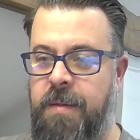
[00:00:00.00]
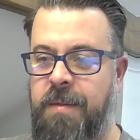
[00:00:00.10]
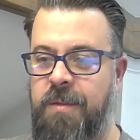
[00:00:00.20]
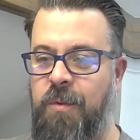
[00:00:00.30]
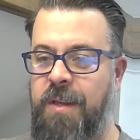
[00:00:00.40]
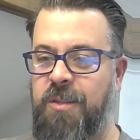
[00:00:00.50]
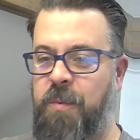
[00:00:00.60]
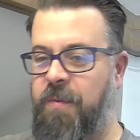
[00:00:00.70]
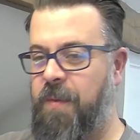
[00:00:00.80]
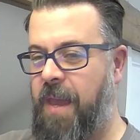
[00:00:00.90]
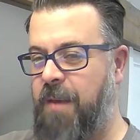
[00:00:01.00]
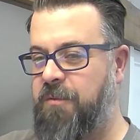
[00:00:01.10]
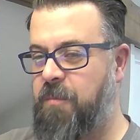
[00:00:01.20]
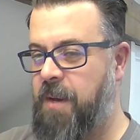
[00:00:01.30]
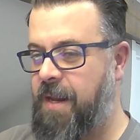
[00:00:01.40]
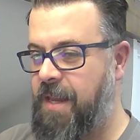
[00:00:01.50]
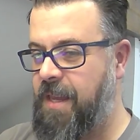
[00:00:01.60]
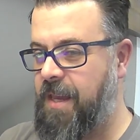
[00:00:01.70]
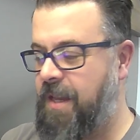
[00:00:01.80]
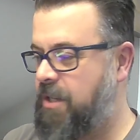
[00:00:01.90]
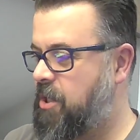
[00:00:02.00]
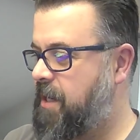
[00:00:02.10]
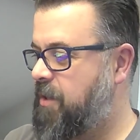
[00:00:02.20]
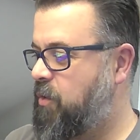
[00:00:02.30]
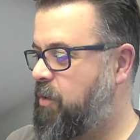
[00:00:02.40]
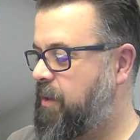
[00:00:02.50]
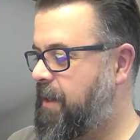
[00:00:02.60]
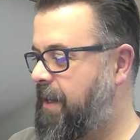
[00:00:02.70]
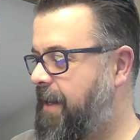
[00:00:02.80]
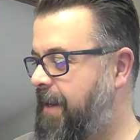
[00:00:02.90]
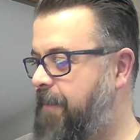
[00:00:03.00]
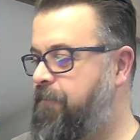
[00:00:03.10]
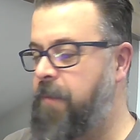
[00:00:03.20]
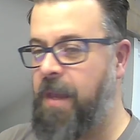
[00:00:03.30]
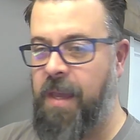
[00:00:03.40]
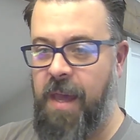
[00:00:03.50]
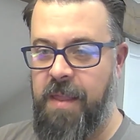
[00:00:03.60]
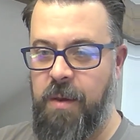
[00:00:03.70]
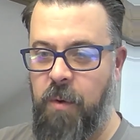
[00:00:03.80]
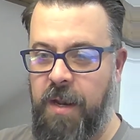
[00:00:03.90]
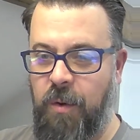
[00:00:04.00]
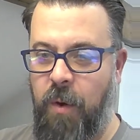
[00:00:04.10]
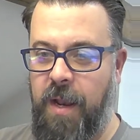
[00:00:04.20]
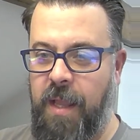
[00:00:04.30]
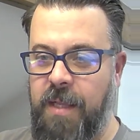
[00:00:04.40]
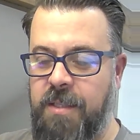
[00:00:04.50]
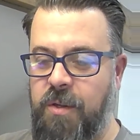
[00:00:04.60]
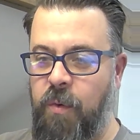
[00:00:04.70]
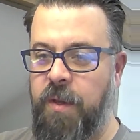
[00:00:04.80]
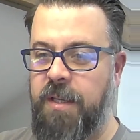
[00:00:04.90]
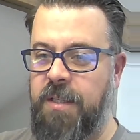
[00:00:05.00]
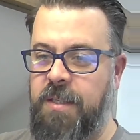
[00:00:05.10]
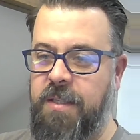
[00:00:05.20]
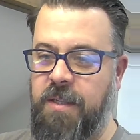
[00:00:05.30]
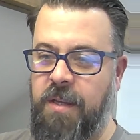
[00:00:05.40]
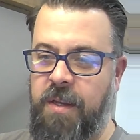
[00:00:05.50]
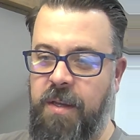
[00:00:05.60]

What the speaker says: So there's some of the games from my childhood. I think what I'd quite like to do is